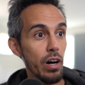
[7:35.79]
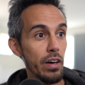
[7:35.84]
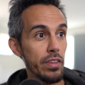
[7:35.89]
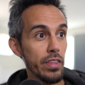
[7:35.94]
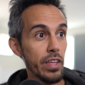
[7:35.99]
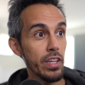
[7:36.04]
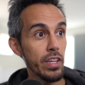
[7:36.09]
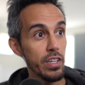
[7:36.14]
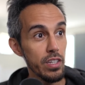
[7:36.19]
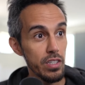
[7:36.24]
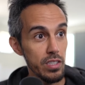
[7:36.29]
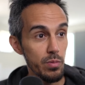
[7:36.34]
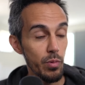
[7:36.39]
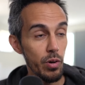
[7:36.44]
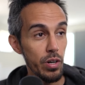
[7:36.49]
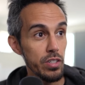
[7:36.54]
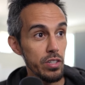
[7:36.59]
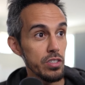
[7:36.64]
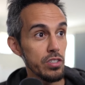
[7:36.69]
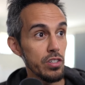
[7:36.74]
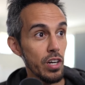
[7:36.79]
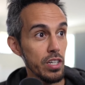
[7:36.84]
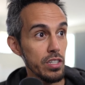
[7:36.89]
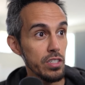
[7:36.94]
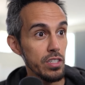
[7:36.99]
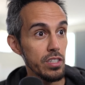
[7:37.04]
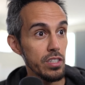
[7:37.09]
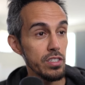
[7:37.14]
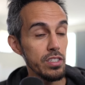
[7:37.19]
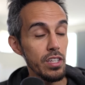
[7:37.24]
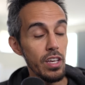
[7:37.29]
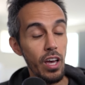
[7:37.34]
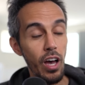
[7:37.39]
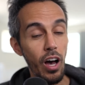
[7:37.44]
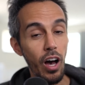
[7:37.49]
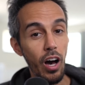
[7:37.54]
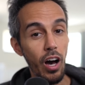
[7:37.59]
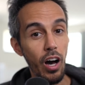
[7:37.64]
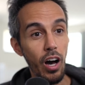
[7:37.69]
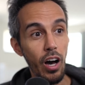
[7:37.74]
And then here's some more instructions
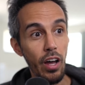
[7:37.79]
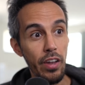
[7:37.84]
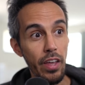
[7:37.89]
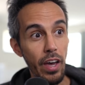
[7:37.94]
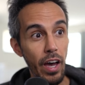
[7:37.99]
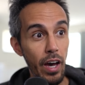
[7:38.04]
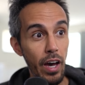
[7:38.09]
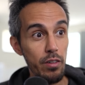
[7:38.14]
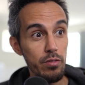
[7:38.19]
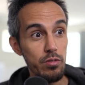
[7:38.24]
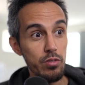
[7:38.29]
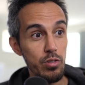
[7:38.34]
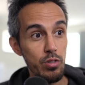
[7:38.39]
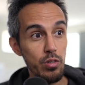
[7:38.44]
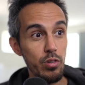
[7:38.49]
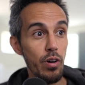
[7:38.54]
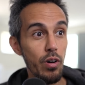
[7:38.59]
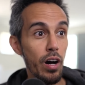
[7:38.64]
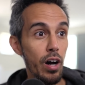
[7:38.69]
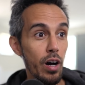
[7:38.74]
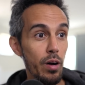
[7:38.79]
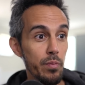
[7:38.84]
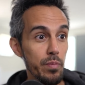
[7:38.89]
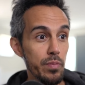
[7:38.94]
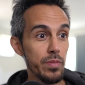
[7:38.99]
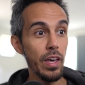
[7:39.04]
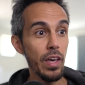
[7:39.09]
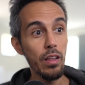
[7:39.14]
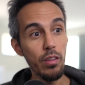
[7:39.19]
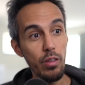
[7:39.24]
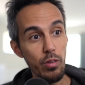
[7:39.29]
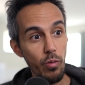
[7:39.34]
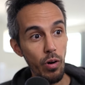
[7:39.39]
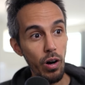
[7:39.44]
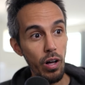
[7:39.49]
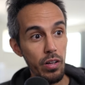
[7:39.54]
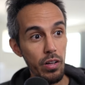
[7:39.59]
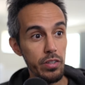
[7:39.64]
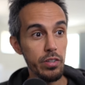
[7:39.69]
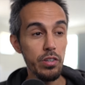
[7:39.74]
on how to download the
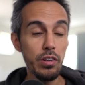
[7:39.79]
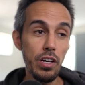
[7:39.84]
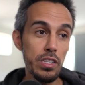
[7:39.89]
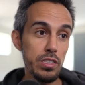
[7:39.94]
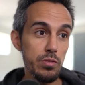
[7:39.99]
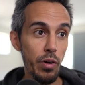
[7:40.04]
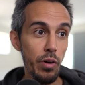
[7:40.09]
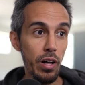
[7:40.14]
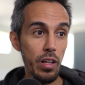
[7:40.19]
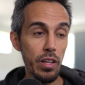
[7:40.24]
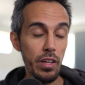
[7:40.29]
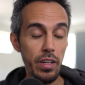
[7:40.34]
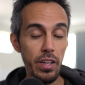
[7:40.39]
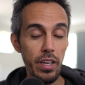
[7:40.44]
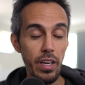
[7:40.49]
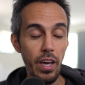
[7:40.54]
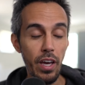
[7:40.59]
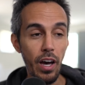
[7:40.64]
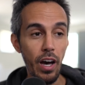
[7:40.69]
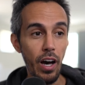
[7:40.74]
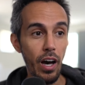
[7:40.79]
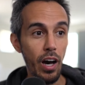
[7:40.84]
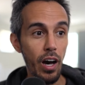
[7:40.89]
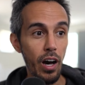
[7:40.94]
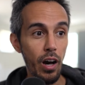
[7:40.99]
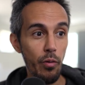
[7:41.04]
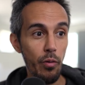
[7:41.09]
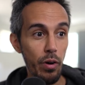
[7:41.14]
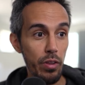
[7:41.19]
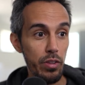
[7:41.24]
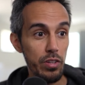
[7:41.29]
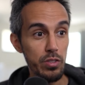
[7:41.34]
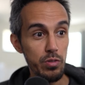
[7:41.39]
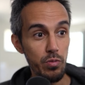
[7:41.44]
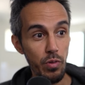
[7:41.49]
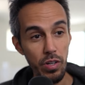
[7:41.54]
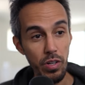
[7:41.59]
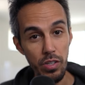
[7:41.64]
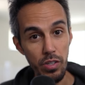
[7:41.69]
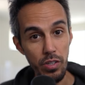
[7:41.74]
wallet, utilize the wallet, whether it's
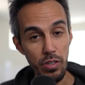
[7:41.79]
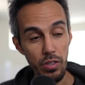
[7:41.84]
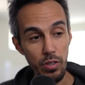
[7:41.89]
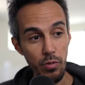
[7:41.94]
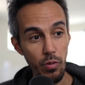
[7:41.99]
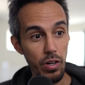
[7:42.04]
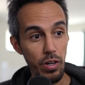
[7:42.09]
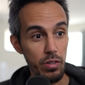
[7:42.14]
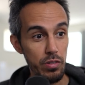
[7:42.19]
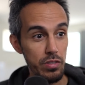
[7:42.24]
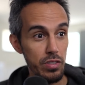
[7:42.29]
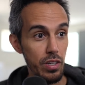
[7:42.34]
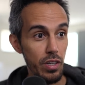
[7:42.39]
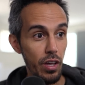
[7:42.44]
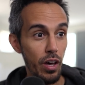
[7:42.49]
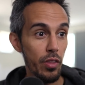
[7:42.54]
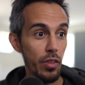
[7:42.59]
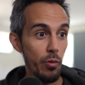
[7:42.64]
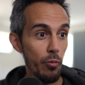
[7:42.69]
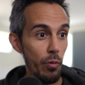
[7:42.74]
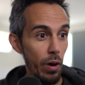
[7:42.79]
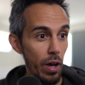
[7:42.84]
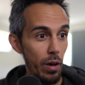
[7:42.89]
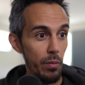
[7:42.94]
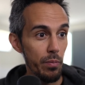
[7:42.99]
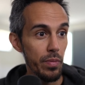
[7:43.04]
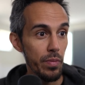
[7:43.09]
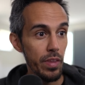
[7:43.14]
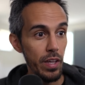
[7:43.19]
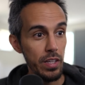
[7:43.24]
you want to use it on the web, that's